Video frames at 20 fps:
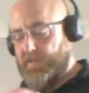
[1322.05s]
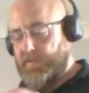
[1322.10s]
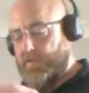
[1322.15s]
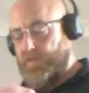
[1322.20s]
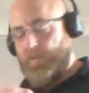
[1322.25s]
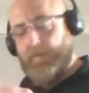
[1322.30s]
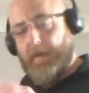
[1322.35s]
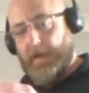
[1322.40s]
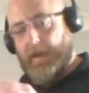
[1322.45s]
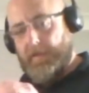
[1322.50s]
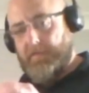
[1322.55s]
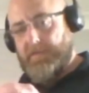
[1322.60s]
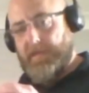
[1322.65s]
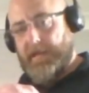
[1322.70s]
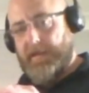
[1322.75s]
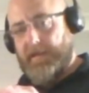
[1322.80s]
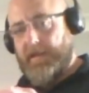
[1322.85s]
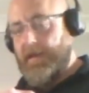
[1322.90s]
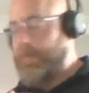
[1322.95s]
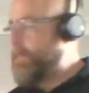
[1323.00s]
So you pump
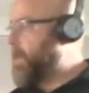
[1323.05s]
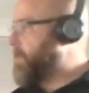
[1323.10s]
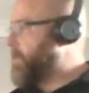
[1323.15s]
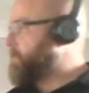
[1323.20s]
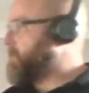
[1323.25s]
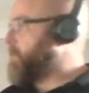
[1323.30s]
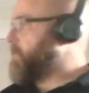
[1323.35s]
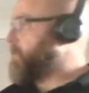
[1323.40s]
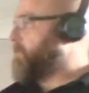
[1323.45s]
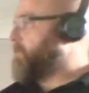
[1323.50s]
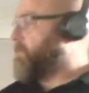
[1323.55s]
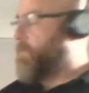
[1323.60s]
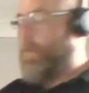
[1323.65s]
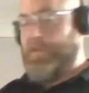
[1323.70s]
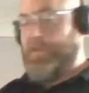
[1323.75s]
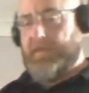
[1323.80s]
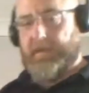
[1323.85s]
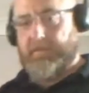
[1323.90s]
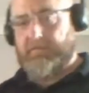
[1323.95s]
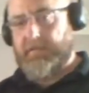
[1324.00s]
that up until you've
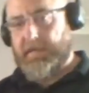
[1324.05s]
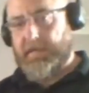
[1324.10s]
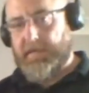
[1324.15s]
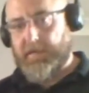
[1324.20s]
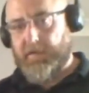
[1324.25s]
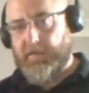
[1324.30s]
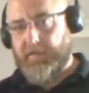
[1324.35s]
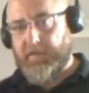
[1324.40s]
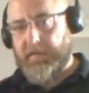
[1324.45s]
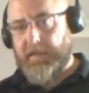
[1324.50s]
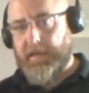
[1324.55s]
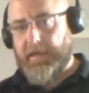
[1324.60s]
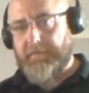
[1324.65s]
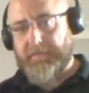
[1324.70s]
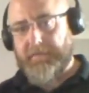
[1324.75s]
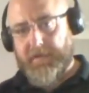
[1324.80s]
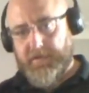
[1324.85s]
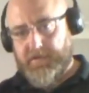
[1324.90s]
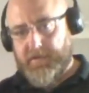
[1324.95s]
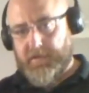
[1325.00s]
got that reading on there.
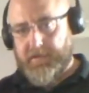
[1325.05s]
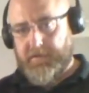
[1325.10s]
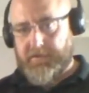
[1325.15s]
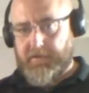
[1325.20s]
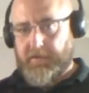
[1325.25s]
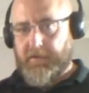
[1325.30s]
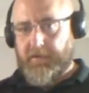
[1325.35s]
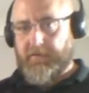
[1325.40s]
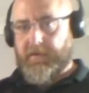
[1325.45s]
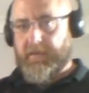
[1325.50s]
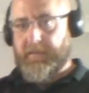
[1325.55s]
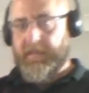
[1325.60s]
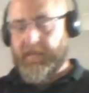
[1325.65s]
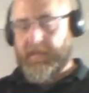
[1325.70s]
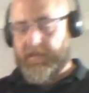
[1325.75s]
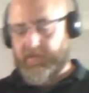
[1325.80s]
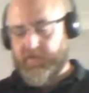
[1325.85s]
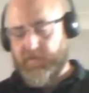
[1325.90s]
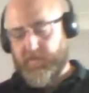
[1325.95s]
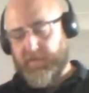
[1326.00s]
I can show you a diagram of
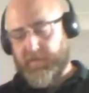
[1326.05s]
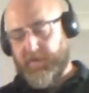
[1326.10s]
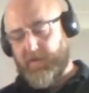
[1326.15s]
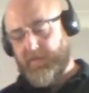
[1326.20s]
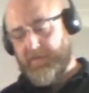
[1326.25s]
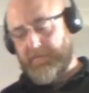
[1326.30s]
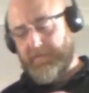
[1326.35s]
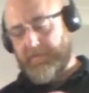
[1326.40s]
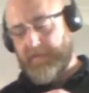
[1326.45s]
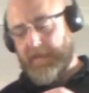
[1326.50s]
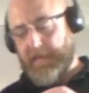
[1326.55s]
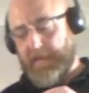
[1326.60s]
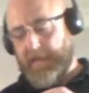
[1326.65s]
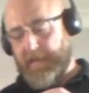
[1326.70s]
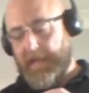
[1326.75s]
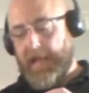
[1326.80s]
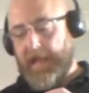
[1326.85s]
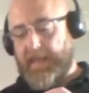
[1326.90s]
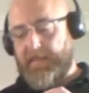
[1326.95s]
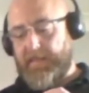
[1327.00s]
that in just a moment.
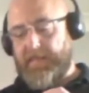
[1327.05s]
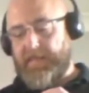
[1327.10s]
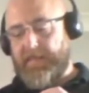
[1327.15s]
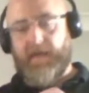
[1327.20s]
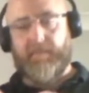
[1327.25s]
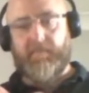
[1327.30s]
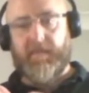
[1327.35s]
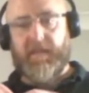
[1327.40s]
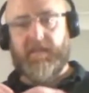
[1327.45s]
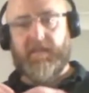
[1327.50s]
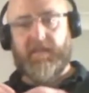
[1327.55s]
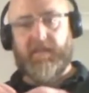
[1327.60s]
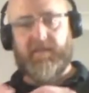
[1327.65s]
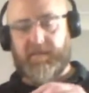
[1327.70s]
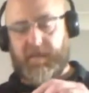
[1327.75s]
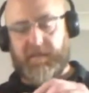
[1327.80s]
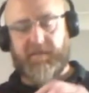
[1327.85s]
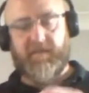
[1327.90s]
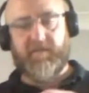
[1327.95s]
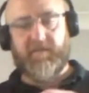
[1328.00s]
And then in
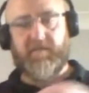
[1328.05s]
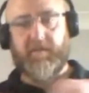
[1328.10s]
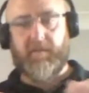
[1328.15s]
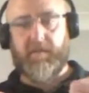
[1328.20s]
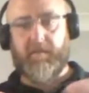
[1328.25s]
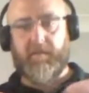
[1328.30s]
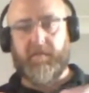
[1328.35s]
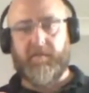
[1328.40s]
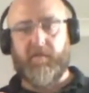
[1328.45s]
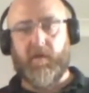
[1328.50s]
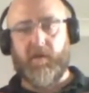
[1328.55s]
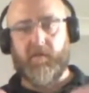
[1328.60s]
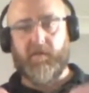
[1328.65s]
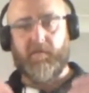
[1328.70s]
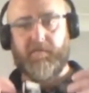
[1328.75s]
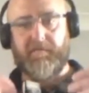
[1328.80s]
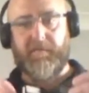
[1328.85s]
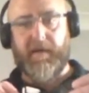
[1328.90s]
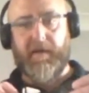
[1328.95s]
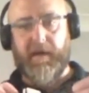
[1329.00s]
this case here, some of them have got a
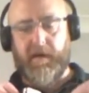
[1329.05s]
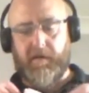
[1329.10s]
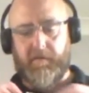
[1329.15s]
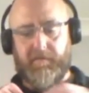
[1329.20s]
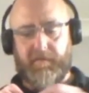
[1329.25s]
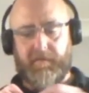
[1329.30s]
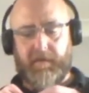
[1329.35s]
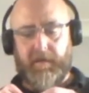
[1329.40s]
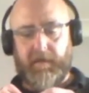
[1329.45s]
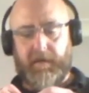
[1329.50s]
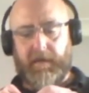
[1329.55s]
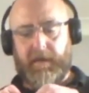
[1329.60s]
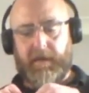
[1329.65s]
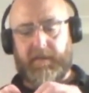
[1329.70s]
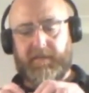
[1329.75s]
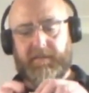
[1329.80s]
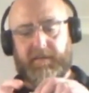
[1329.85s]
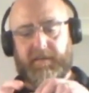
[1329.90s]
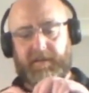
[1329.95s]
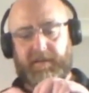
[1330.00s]
little valve.
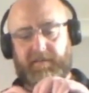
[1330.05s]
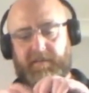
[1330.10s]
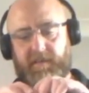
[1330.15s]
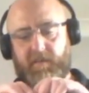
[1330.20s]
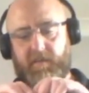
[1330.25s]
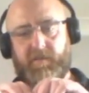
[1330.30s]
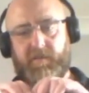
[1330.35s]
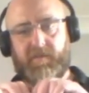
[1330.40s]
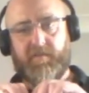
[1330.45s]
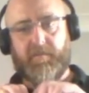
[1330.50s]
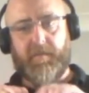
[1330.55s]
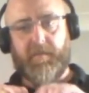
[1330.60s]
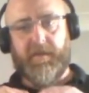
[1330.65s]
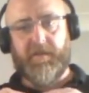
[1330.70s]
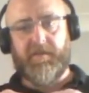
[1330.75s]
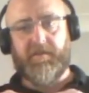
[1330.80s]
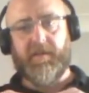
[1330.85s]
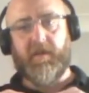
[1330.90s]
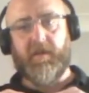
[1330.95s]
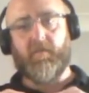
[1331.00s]
In this case here, we just
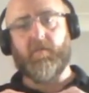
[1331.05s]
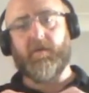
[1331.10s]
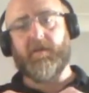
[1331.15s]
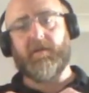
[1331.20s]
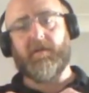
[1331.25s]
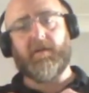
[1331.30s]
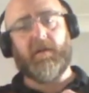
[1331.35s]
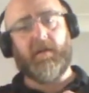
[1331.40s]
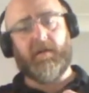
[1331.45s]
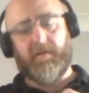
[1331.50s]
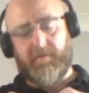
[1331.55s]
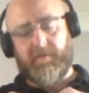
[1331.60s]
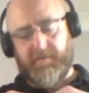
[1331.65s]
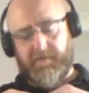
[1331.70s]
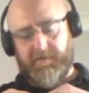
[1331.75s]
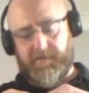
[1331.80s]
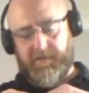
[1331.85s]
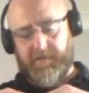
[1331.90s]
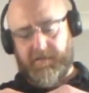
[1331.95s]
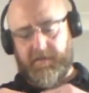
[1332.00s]
pinch that one
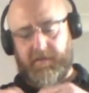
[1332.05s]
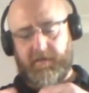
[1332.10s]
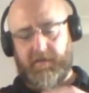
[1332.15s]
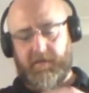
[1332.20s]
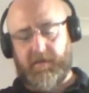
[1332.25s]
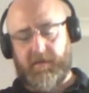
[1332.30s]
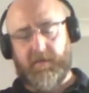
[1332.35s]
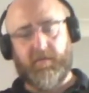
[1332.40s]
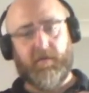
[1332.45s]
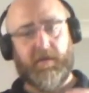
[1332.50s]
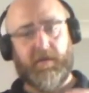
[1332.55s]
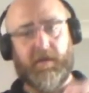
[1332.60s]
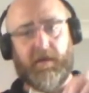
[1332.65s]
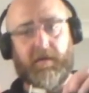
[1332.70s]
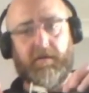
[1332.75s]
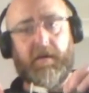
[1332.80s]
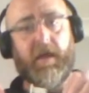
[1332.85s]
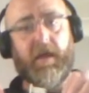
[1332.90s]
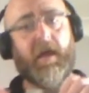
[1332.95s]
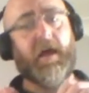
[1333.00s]
closed. There we
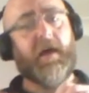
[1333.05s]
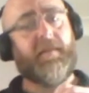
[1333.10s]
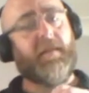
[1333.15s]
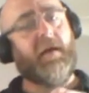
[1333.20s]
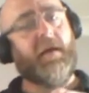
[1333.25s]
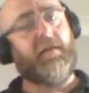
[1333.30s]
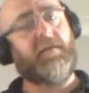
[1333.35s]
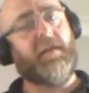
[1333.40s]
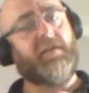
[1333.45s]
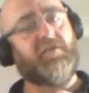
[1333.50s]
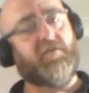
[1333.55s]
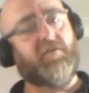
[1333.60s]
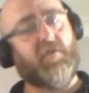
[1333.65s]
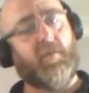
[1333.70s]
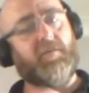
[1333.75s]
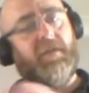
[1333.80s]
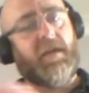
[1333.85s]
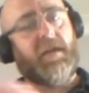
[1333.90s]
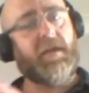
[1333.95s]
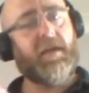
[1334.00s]
go. And that then
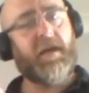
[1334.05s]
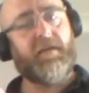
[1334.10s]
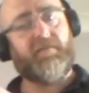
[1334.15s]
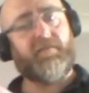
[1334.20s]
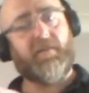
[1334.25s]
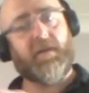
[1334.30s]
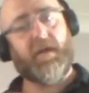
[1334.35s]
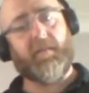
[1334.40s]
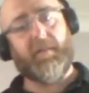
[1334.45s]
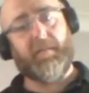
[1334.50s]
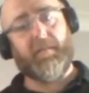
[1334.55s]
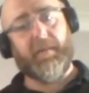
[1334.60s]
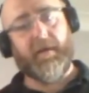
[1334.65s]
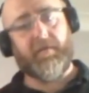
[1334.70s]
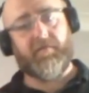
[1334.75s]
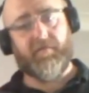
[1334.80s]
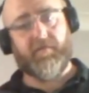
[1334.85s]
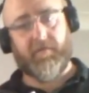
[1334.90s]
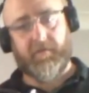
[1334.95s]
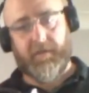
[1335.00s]
stops any air from coming
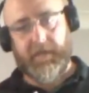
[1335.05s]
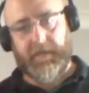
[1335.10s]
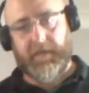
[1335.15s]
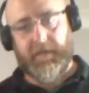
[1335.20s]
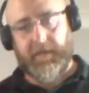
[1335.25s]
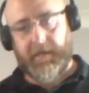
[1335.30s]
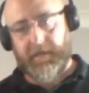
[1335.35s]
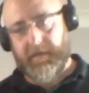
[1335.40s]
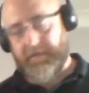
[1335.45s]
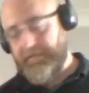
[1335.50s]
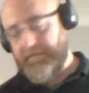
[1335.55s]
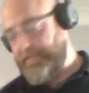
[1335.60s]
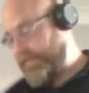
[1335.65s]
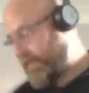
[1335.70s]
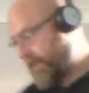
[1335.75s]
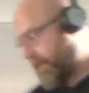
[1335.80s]
back through here.